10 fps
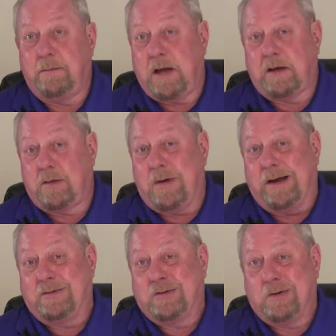I'm not
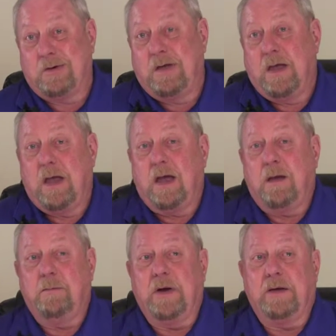quite sure,
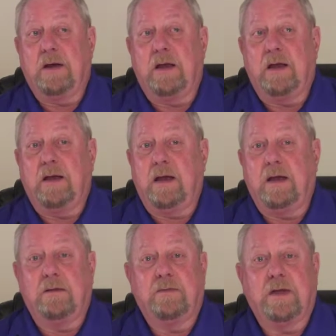
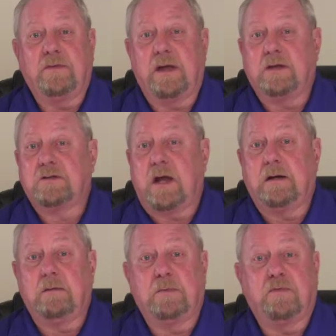and then they
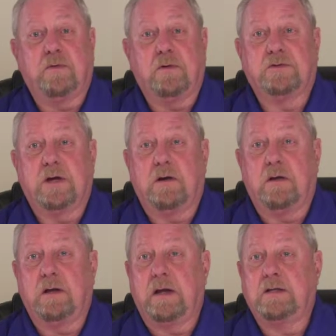assigned him to Fort Sheridan,